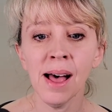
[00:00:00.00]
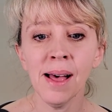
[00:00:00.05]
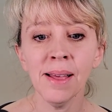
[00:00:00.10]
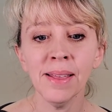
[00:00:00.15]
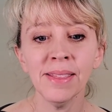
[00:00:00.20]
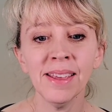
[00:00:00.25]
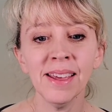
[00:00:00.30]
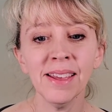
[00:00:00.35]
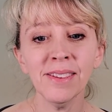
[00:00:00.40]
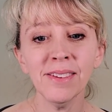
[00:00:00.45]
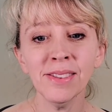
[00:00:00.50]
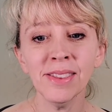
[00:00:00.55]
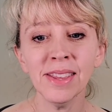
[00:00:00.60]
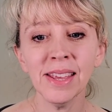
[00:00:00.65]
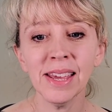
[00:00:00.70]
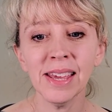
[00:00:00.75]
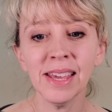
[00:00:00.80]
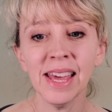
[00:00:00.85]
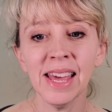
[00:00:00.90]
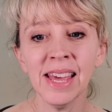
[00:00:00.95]
The other
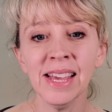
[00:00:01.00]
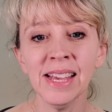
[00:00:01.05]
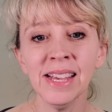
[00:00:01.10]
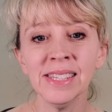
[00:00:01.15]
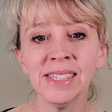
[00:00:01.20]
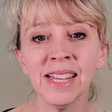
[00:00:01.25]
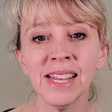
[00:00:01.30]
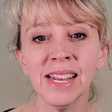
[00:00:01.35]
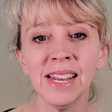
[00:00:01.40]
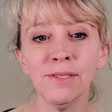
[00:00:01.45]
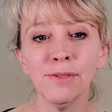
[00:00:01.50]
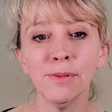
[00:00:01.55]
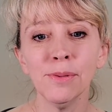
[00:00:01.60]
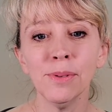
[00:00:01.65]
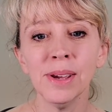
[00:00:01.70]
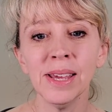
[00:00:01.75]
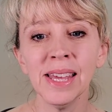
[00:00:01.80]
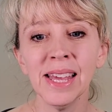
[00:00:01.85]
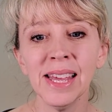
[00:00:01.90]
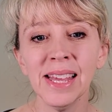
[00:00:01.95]
thing is that if
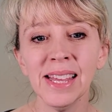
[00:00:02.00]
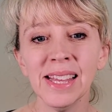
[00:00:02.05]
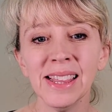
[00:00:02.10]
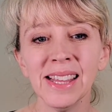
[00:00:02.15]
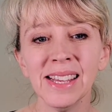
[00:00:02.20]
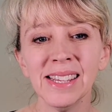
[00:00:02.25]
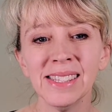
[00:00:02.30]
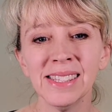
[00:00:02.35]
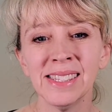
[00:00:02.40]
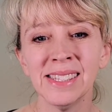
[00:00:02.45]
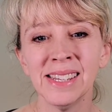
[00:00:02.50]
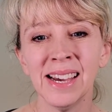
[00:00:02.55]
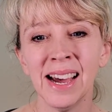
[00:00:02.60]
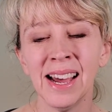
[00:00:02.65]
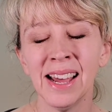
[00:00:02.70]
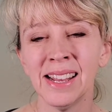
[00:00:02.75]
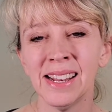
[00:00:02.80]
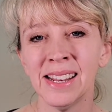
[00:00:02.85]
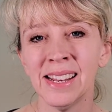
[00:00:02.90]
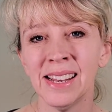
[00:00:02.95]
we can get this
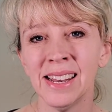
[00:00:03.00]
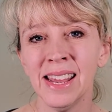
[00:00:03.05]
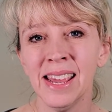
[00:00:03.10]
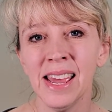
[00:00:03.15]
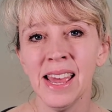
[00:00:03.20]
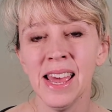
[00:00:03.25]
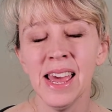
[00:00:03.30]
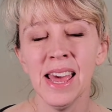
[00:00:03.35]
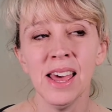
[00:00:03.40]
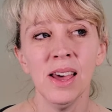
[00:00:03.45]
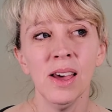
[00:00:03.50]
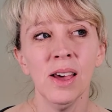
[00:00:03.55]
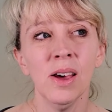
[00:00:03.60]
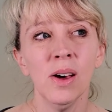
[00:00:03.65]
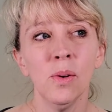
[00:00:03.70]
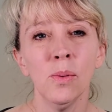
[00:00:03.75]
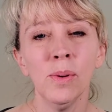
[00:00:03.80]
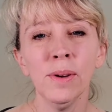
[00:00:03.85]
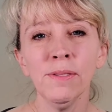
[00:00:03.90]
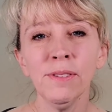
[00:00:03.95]
done,
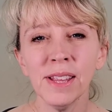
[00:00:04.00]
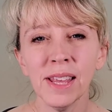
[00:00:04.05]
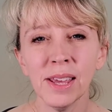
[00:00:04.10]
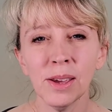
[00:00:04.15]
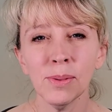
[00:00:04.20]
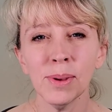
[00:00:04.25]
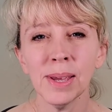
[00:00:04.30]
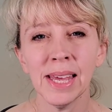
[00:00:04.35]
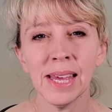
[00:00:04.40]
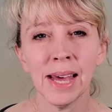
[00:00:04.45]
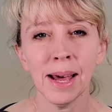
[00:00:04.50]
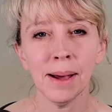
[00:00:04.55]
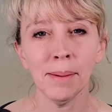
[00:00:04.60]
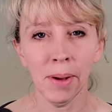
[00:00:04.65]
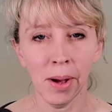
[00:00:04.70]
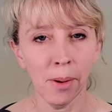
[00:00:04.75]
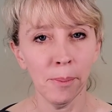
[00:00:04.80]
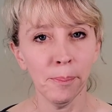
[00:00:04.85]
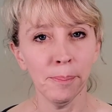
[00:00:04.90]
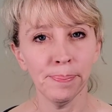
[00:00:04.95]
we feel like we can come
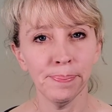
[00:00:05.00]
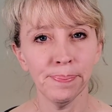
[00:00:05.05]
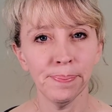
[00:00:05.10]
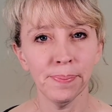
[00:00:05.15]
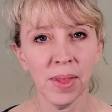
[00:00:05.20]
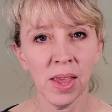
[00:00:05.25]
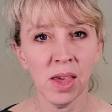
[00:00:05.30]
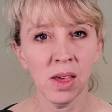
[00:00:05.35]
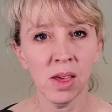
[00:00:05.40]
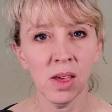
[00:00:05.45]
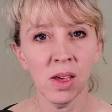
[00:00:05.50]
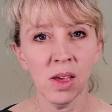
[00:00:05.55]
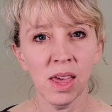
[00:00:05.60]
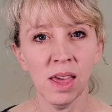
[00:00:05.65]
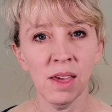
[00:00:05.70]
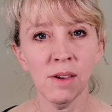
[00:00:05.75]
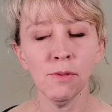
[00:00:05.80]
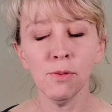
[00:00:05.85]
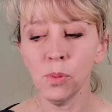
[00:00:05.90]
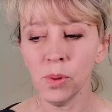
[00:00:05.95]
home.
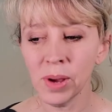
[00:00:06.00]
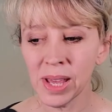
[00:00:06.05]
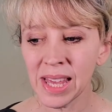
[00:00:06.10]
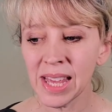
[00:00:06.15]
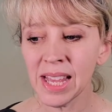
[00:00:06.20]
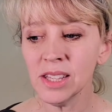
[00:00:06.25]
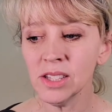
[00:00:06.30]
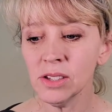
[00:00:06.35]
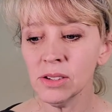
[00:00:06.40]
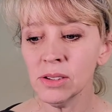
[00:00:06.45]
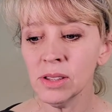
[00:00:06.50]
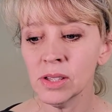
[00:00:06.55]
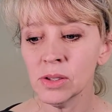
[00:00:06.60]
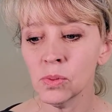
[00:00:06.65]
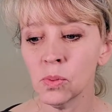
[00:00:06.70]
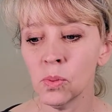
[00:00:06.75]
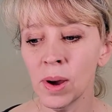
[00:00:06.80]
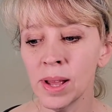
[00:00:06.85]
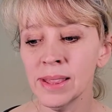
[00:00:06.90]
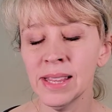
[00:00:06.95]
If we can do this
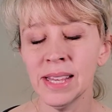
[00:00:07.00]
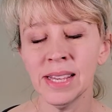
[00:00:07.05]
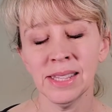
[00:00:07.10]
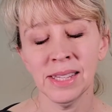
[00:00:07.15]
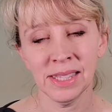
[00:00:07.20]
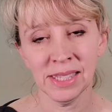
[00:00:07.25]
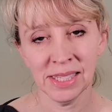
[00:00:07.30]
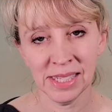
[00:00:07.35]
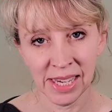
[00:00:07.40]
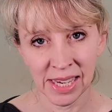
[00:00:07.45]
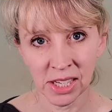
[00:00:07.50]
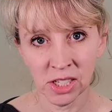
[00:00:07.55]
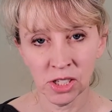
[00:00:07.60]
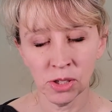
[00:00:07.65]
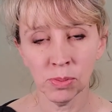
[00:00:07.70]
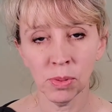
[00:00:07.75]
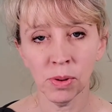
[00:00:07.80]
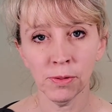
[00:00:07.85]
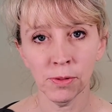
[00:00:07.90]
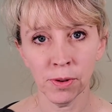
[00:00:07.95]
one thing that's
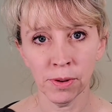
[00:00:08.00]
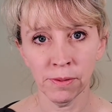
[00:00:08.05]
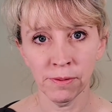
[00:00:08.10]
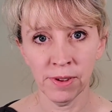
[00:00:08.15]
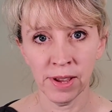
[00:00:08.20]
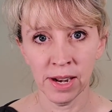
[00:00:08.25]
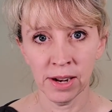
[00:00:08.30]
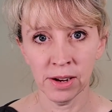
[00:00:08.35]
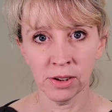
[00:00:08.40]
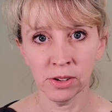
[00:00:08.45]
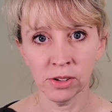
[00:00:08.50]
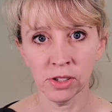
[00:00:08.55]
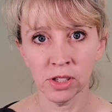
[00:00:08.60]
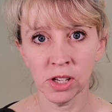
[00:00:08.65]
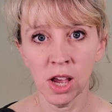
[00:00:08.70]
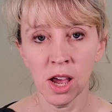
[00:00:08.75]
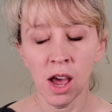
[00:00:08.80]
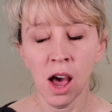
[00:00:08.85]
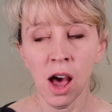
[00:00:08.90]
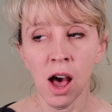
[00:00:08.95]
tangible for inventors,
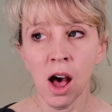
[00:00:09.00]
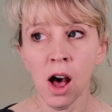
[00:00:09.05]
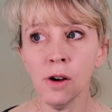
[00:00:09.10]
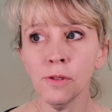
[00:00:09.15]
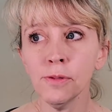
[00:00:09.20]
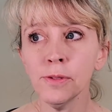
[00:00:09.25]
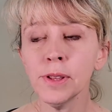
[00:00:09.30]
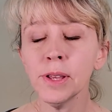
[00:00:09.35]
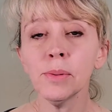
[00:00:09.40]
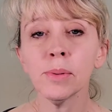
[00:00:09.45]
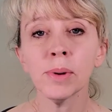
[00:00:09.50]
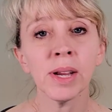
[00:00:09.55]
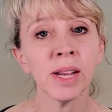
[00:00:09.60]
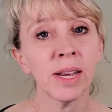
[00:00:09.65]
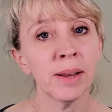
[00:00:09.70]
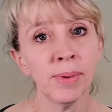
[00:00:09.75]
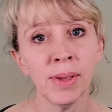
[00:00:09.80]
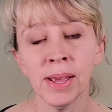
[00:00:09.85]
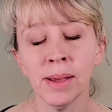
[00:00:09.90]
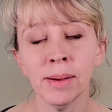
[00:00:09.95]
hopefully we're going to
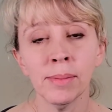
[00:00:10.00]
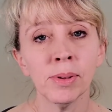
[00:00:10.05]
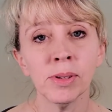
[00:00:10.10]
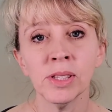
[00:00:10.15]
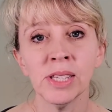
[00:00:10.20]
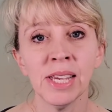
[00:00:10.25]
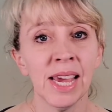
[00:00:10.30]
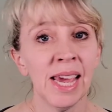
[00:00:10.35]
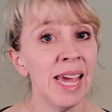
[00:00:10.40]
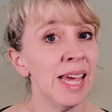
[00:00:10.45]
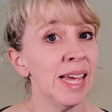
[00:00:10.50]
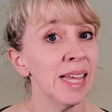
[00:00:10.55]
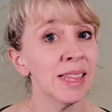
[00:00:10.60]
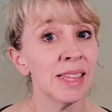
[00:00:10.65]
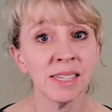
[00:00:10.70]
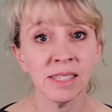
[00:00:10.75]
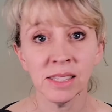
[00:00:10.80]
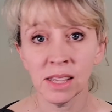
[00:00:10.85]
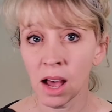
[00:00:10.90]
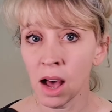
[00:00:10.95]
be able to hand
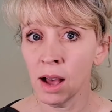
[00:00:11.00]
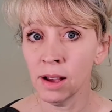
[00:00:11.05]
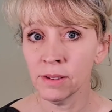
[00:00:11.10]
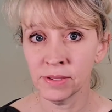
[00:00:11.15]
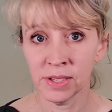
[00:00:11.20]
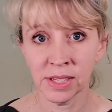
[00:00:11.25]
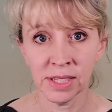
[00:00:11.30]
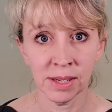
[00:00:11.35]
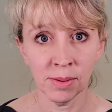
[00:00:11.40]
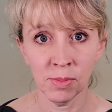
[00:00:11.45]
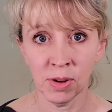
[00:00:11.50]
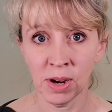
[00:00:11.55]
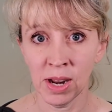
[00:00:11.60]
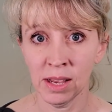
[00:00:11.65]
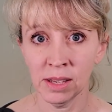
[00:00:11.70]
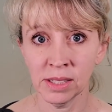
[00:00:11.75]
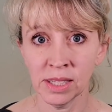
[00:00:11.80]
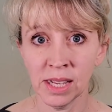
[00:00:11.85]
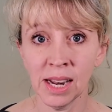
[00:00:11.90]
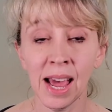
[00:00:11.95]
this off to someone
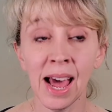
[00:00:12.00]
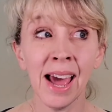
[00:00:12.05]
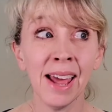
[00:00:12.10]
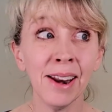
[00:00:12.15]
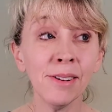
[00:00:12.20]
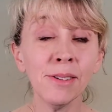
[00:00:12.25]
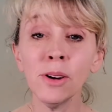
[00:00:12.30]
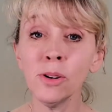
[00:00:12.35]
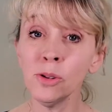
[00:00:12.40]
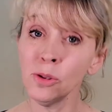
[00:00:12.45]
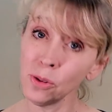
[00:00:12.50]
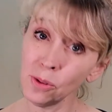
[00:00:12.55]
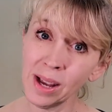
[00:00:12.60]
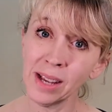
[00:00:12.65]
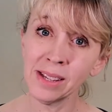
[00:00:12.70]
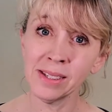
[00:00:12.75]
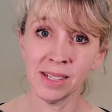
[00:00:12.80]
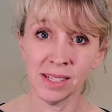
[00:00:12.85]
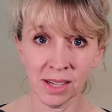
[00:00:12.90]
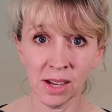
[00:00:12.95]
else. And I don't know who
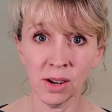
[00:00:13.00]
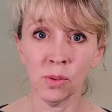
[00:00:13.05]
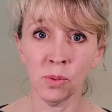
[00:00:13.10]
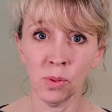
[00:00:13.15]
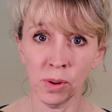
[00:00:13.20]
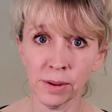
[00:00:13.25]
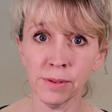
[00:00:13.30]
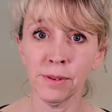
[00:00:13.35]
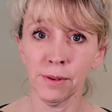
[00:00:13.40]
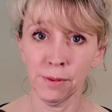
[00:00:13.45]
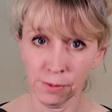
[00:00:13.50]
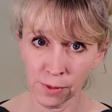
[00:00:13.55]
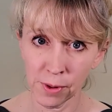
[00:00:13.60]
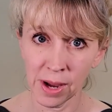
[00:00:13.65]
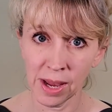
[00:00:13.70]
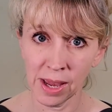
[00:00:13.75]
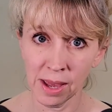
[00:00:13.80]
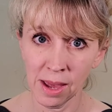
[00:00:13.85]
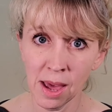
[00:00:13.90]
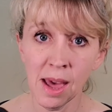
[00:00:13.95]
else is going to work for
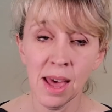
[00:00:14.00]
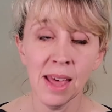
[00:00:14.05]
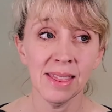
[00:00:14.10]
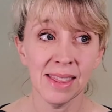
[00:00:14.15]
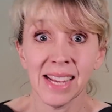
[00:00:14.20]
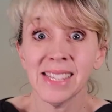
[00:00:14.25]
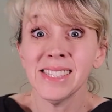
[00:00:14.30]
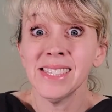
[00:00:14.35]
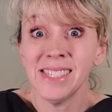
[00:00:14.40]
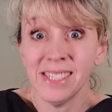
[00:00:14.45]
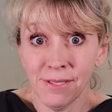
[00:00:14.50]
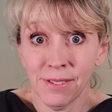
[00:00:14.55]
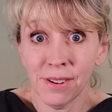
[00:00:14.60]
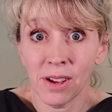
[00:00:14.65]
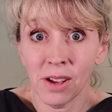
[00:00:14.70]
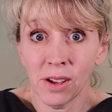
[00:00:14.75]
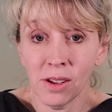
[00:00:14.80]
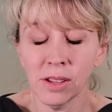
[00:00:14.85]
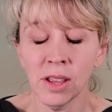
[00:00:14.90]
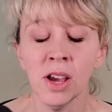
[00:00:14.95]
free. That's
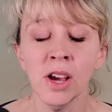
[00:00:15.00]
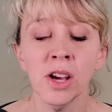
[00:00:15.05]
difficult.